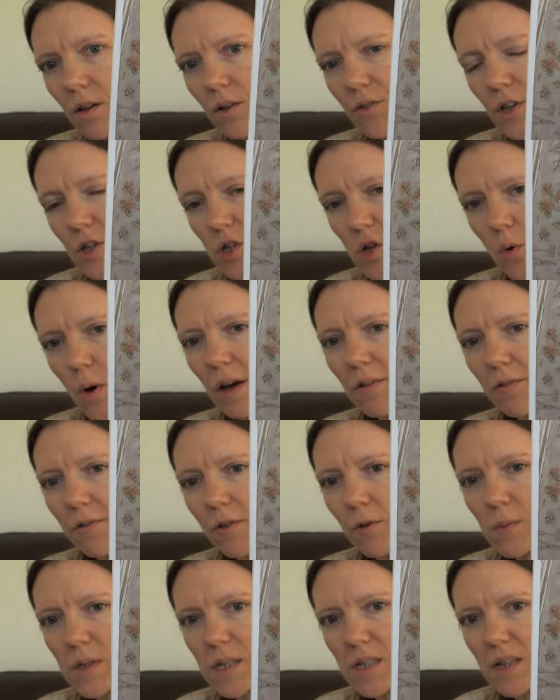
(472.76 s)
there's quite a
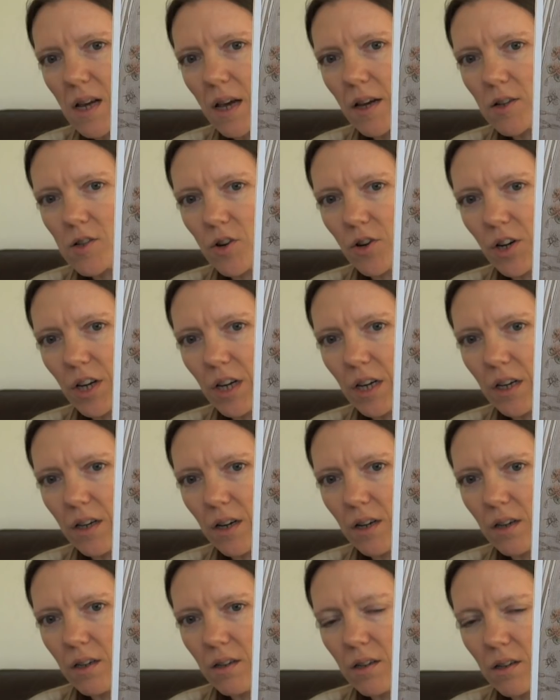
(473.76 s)
few mistakes on
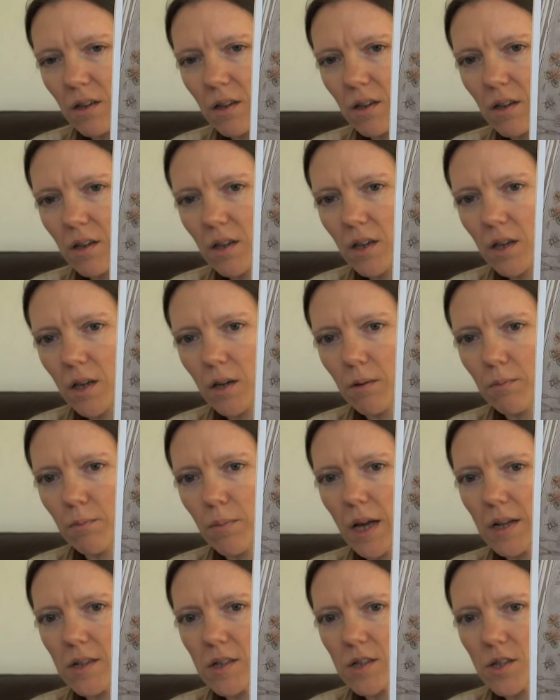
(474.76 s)
here
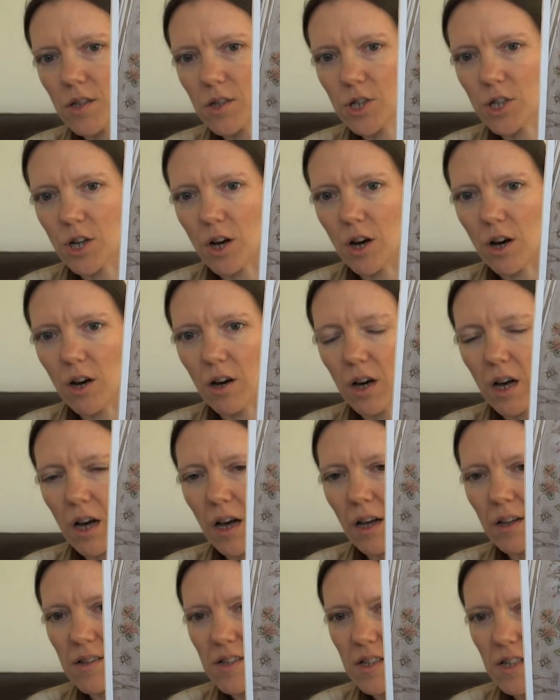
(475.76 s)
compared to the chart,
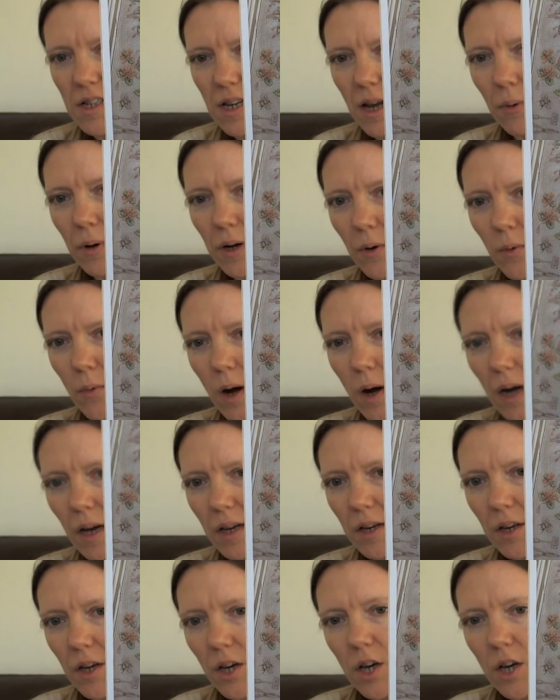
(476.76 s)
and now I know
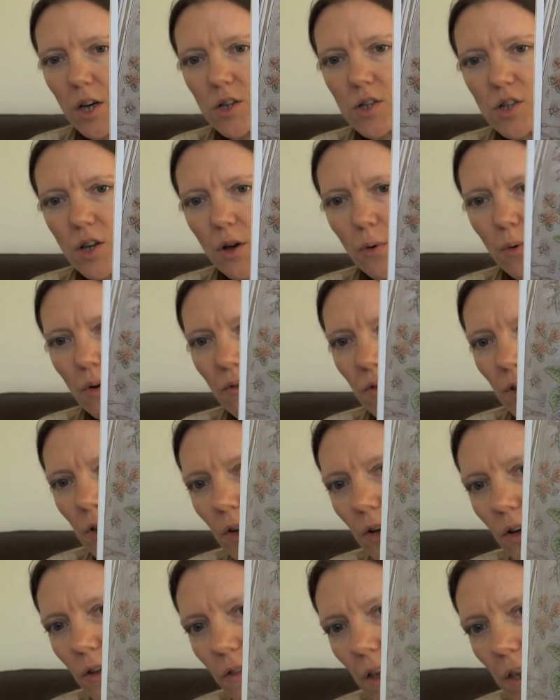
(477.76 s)
why. So if you
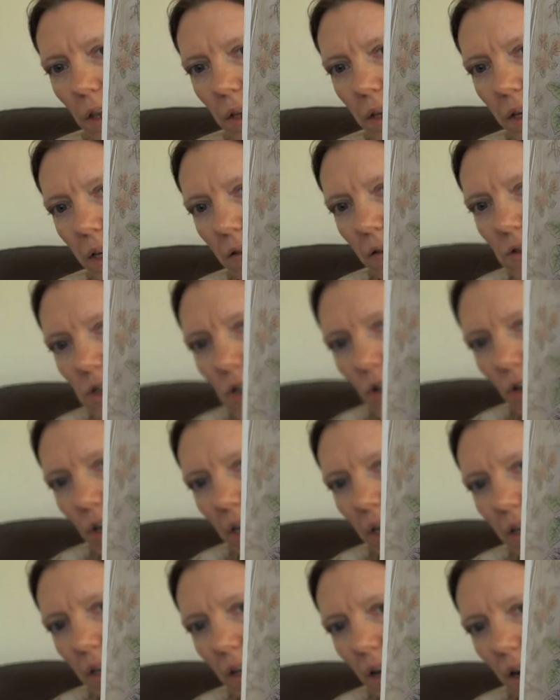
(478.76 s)
look at the leaves on
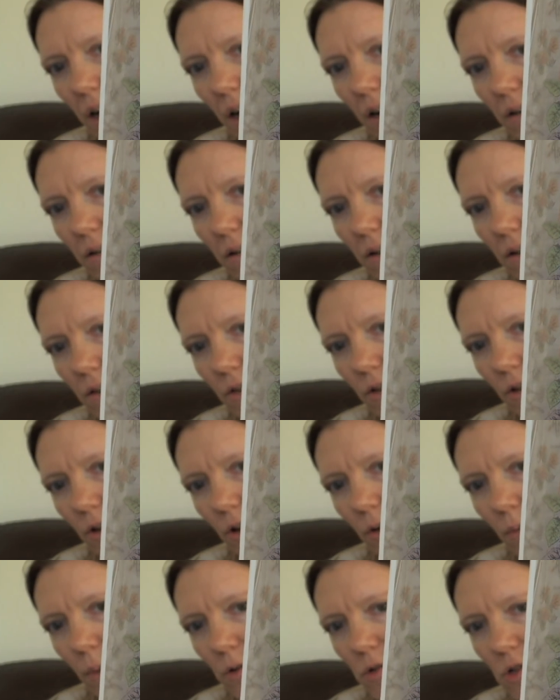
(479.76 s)
here, they're
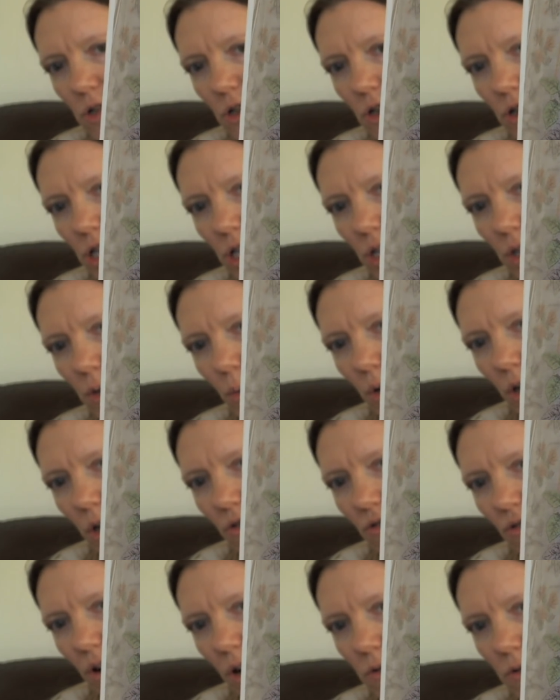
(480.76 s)
almost touching the
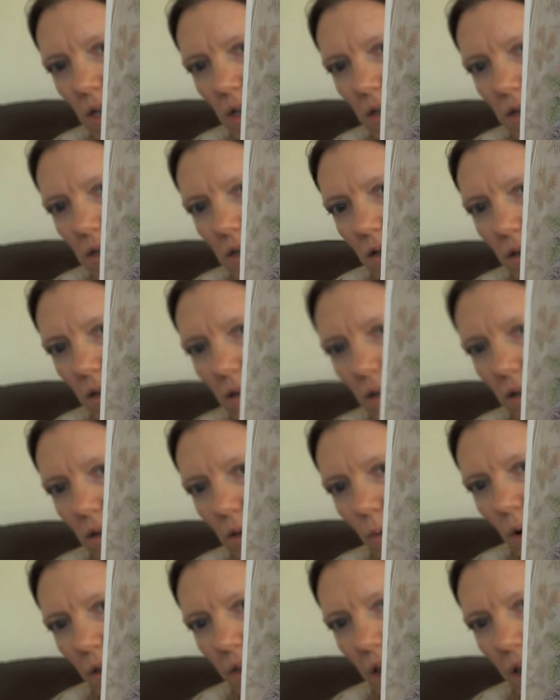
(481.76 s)
word roses,
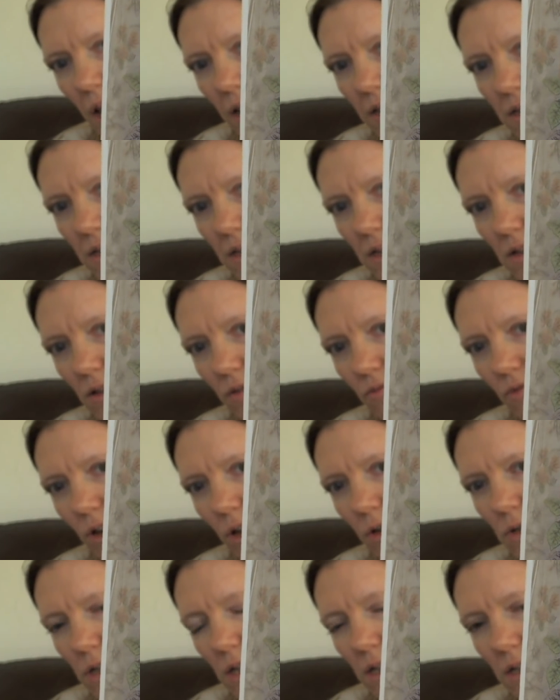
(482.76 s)
where the S is on
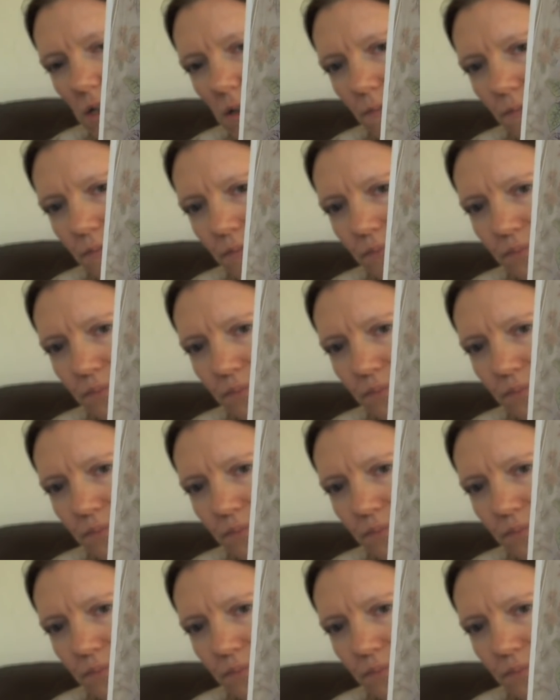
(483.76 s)
roses,